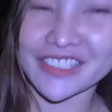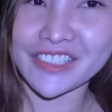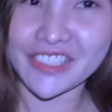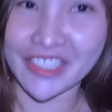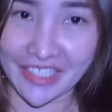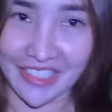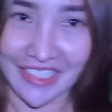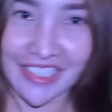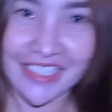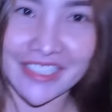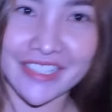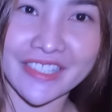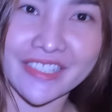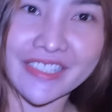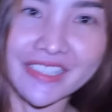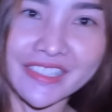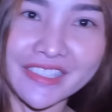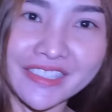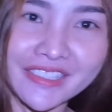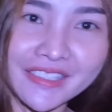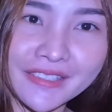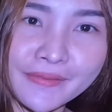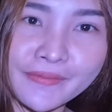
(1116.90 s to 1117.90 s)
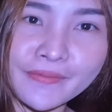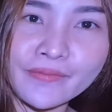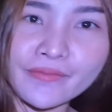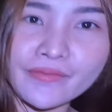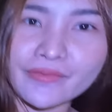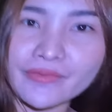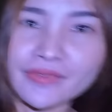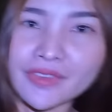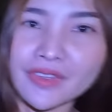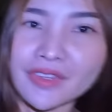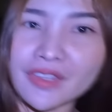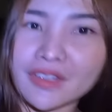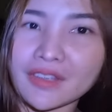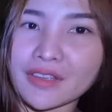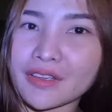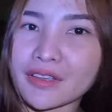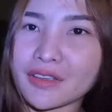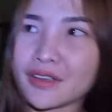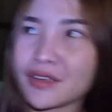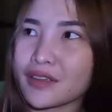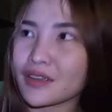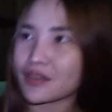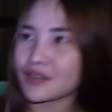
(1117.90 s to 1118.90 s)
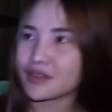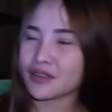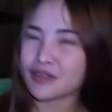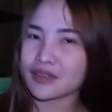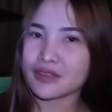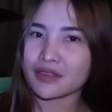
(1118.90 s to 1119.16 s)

Yes. You work with the feds?